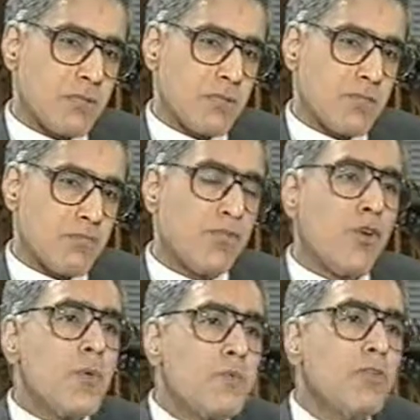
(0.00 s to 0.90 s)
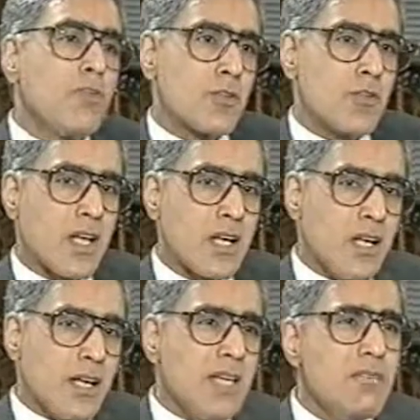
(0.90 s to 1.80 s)
But before we move on to
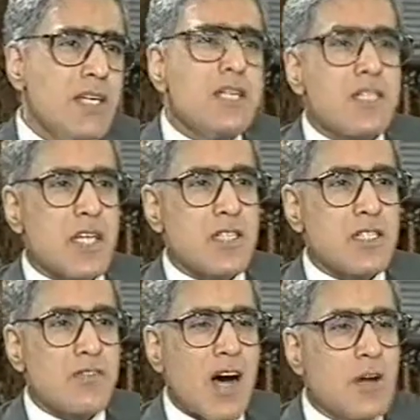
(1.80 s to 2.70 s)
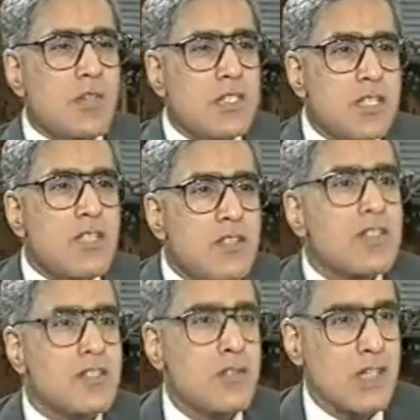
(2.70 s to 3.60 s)
that, give me a sense of how
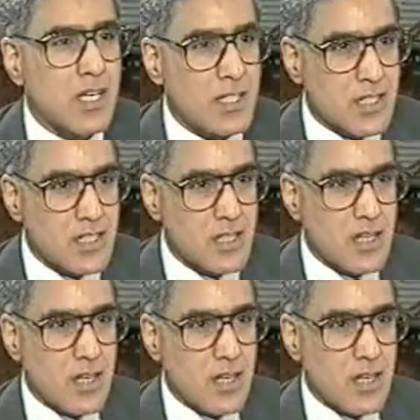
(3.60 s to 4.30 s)
serious you think it is.